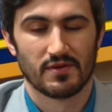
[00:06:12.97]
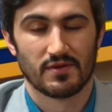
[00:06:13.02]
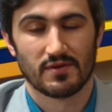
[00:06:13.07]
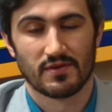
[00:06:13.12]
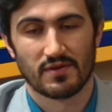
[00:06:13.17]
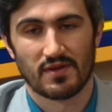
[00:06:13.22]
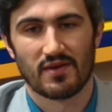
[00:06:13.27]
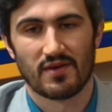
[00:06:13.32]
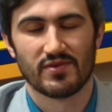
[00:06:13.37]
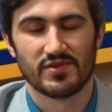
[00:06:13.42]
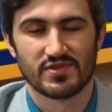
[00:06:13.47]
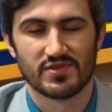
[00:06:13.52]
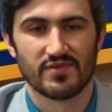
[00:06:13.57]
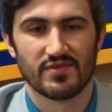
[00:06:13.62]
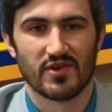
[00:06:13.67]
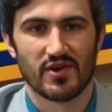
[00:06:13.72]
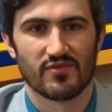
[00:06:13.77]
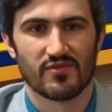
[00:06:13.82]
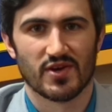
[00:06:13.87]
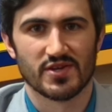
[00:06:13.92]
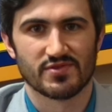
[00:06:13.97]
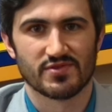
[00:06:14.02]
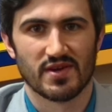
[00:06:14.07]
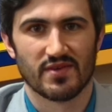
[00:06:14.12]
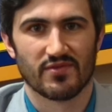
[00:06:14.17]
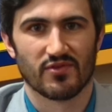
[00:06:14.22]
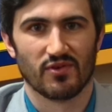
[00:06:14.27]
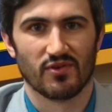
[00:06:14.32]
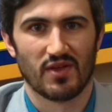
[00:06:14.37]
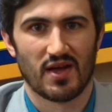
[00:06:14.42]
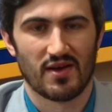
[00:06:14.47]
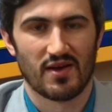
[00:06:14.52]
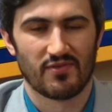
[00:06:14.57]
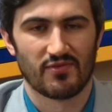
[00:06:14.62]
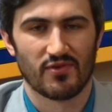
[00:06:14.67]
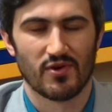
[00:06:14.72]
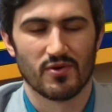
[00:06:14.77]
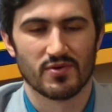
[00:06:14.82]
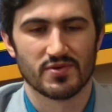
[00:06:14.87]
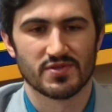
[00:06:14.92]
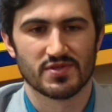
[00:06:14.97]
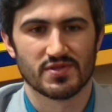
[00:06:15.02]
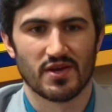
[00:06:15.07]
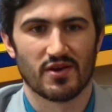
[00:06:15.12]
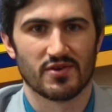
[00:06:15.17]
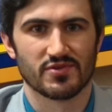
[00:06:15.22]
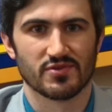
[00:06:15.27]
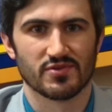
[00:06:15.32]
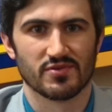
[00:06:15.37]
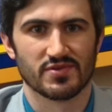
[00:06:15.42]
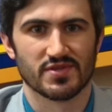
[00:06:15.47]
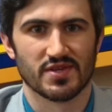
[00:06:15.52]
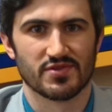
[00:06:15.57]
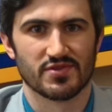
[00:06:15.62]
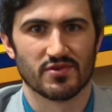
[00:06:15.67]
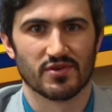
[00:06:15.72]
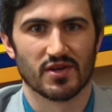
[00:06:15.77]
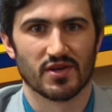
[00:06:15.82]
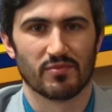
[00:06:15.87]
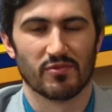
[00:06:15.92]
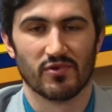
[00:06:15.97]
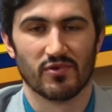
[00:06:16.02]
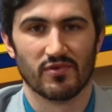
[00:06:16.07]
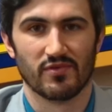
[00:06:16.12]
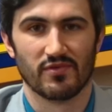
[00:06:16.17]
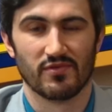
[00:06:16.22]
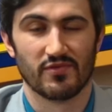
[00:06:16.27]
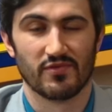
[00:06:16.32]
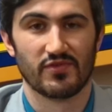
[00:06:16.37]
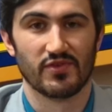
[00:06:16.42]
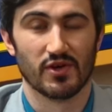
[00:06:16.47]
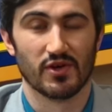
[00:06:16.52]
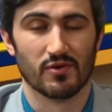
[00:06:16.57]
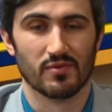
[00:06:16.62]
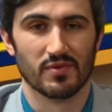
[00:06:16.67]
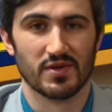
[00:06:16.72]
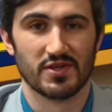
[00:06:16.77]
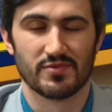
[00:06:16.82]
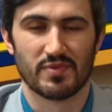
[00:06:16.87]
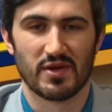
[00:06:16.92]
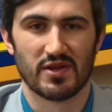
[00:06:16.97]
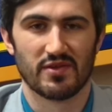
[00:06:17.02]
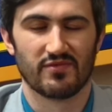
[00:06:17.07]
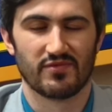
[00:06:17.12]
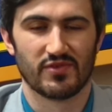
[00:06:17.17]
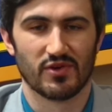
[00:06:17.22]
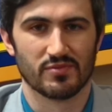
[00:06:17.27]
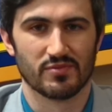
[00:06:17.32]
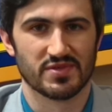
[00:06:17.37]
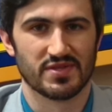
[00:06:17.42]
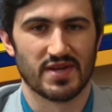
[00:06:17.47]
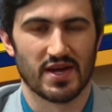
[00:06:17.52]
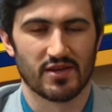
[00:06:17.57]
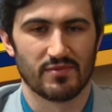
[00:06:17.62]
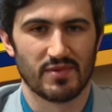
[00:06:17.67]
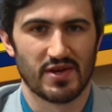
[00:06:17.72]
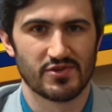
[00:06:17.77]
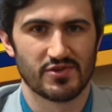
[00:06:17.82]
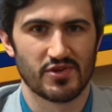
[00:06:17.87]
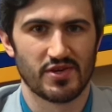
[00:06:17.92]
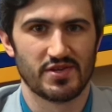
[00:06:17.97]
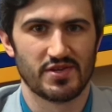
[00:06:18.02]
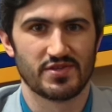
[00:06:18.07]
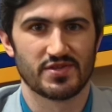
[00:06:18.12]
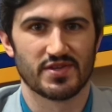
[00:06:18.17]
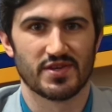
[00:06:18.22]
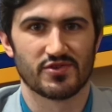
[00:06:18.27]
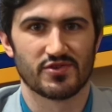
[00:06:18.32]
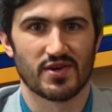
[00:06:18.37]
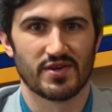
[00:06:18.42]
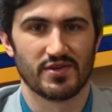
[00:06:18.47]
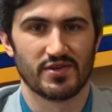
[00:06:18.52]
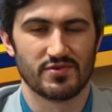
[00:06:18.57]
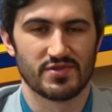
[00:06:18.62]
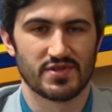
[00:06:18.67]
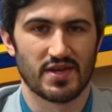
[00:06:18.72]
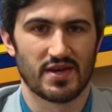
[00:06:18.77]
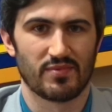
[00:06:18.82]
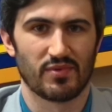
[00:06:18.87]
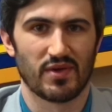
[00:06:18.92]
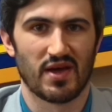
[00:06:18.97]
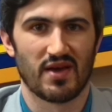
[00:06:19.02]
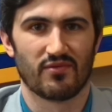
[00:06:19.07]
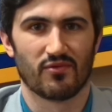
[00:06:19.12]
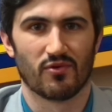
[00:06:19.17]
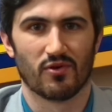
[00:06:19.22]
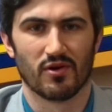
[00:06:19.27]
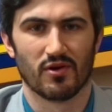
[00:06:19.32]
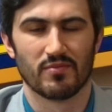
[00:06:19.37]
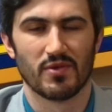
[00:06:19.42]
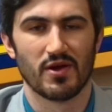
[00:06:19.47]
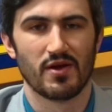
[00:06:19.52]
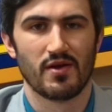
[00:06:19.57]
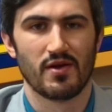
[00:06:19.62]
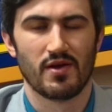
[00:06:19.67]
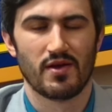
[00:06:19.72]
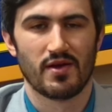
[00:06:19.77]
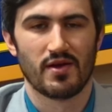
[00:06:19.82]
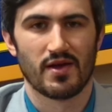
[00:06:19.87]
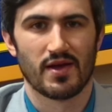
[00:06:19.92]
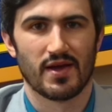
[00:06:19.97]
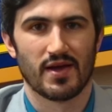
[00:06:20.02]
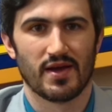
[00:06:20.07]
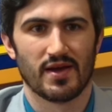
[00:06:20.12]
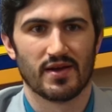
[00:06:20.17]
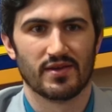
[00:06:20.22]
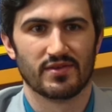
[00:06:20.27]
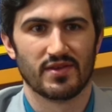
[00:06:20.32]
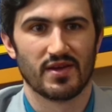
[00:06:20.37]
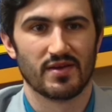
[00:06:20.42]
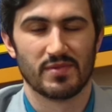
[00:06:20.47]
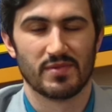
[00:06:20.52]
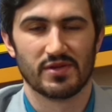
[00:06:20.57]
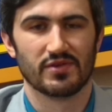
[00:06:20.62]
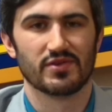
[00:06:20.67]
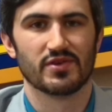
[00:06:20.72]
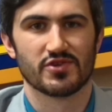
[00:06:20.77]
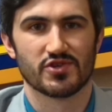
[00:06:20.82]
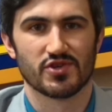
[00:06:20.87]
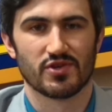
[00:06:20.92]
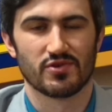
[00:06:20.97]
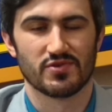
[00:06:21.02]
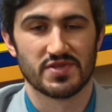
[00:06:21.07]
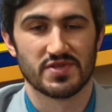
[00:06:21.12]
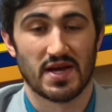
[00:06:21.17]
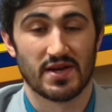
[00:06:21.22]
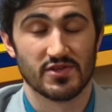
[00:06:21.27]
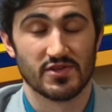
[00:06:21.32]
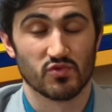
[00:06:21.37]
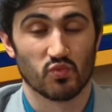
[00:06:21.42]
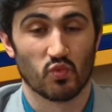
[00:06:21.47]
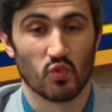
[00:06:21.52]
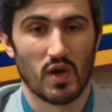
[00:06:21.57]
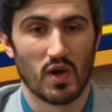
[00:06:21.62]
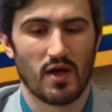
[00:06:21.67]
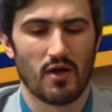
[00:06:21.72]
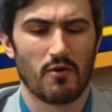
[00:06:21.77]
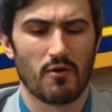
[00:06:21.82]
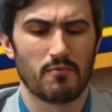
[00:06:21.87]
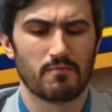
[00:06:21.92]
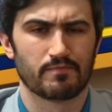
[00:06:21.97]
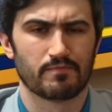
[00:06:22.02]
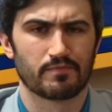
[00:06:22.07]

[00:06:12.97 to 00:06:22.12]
obviously, very frustrating for a lot of folks. They also censored a couple independent films and documentaries that tried to use that platform, and they immediately shut those down as well.